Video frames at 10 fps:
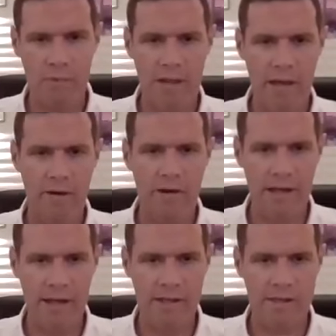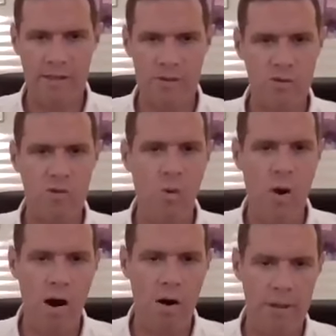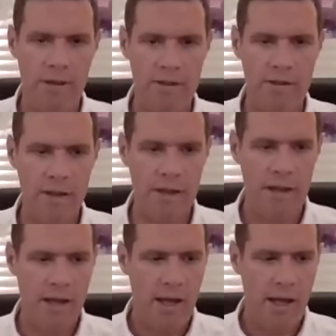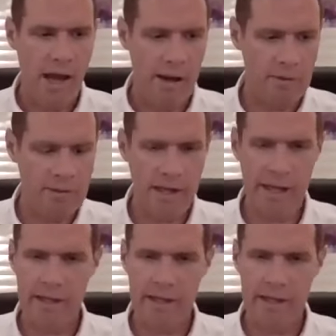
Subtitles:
I was just pointing something out in innocence. There was no harm in it,